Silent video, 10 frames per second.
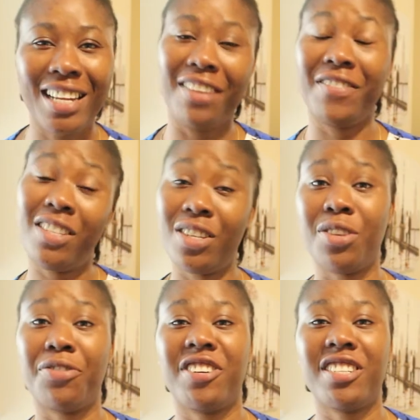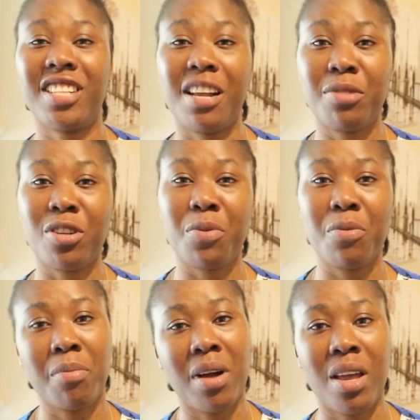If this is your first time
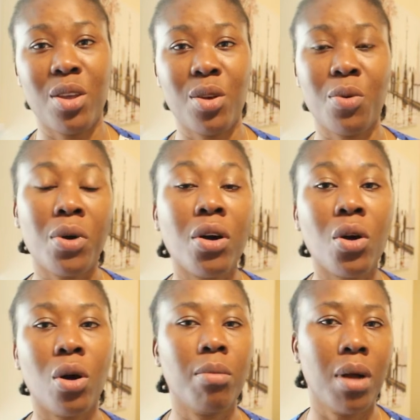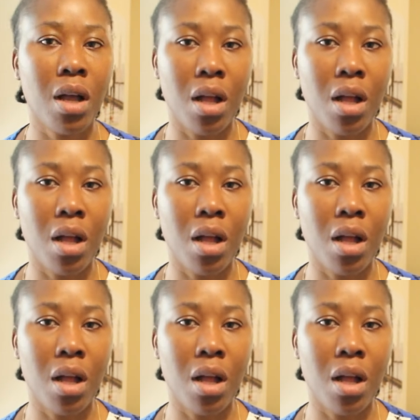stopping by, you're welcome.